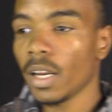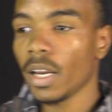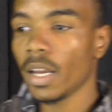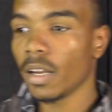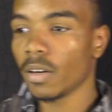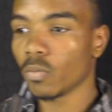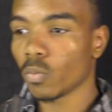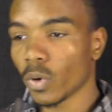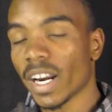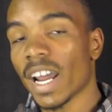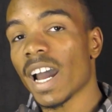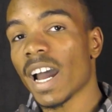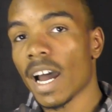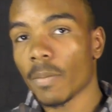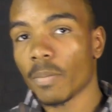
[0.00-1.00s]
And when
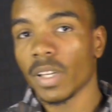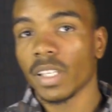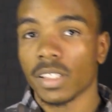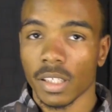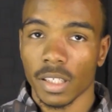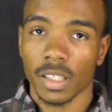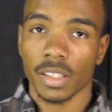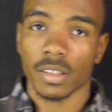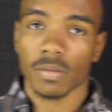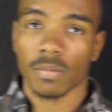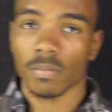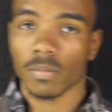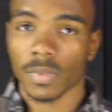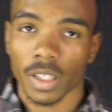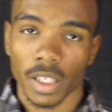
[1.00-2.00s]
I hop into
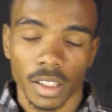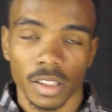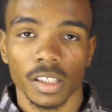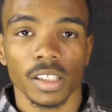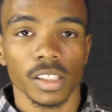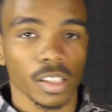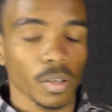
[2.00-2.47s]
these